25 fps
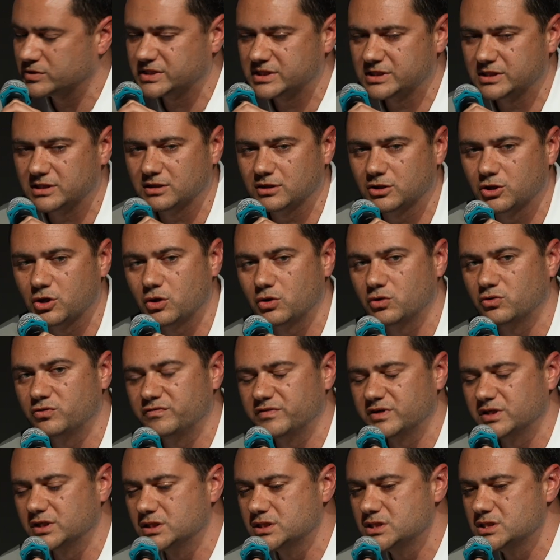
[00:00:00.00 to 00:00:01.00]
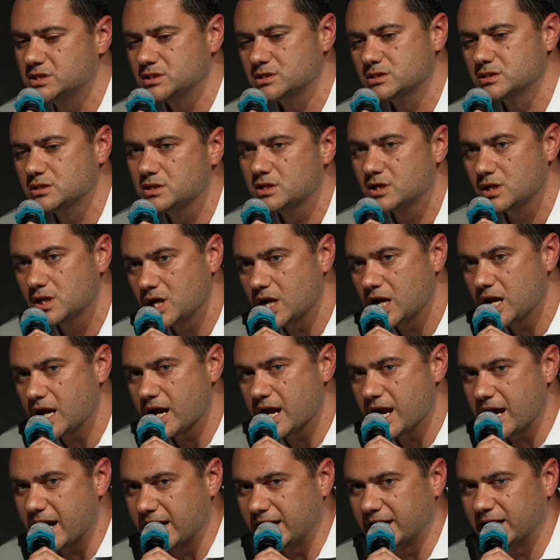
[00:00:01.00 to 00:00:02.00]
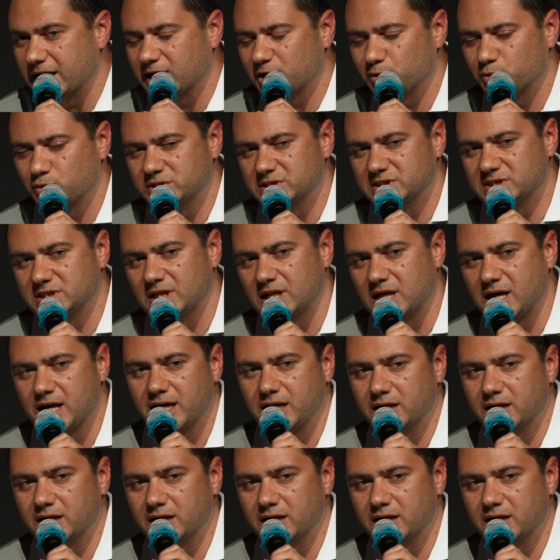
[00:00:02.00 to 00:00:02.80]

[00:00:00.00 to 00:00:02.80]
it was still COVID, and I was